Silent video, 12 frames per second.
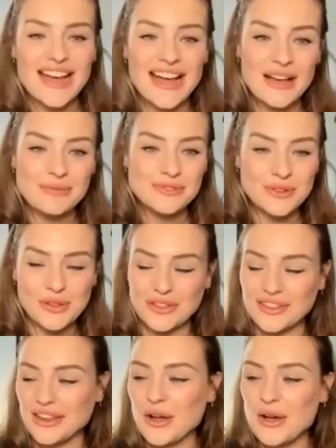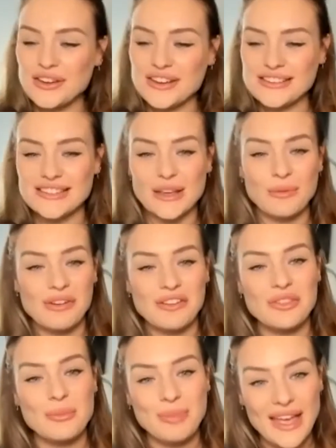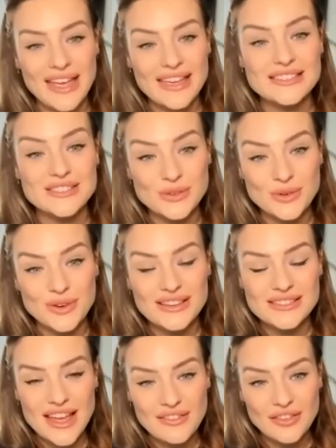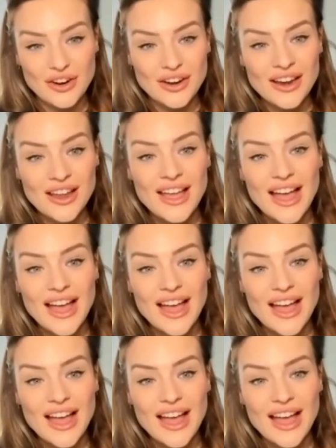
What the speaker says: absolutely, honestly, one of the best stories ever.